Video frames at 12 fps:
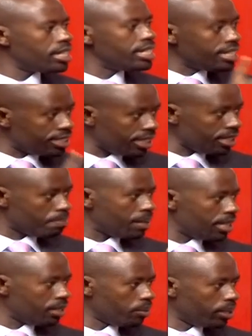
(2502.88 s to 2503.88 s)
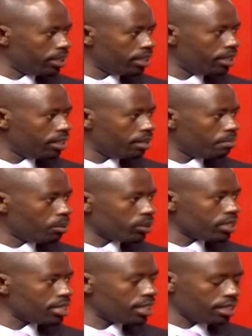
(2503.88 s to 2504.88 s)
dissent, by the way,
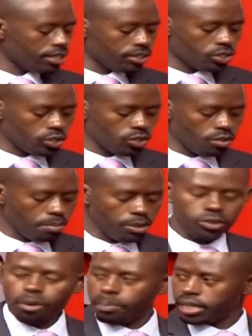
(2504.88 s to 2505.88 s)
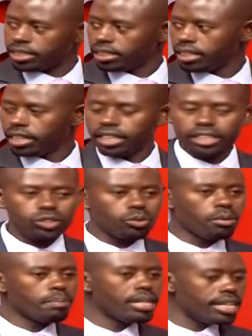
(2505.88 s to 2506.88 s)
because I think the registration of a political party is to
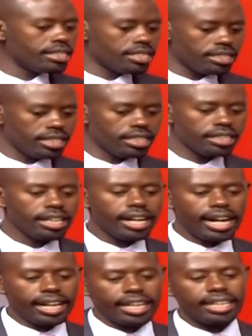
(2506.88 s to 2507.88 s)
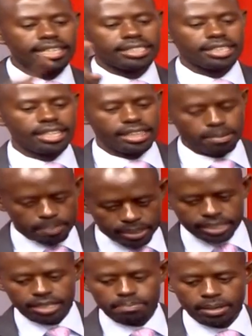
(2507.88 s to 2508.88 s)
mobilize dissent against the
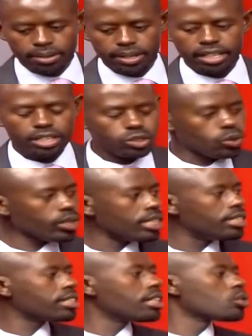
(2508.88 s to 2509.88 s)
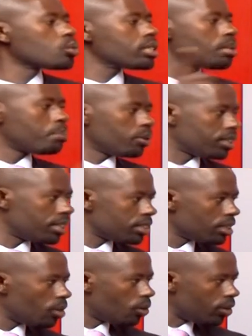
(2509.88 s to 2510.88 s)
party in power so that it can swing
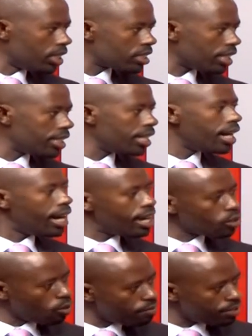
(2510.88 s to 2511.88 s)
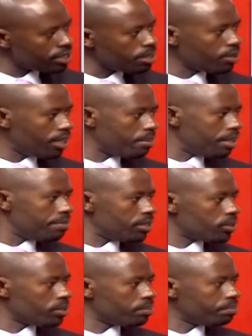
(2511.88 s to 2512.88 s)
supporters on its side and convince them with their
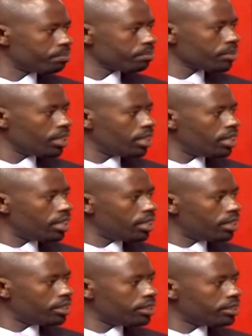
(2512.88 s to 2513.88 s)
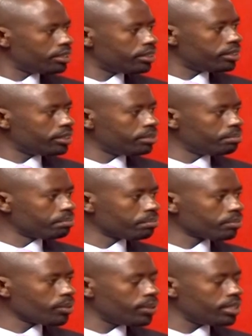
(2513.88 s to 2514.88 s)
manifesto. That's not accurate. Mm.
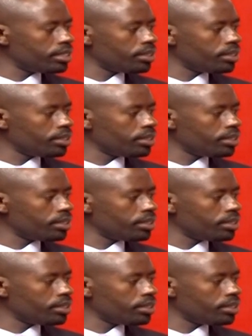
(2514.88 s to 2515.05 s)
What is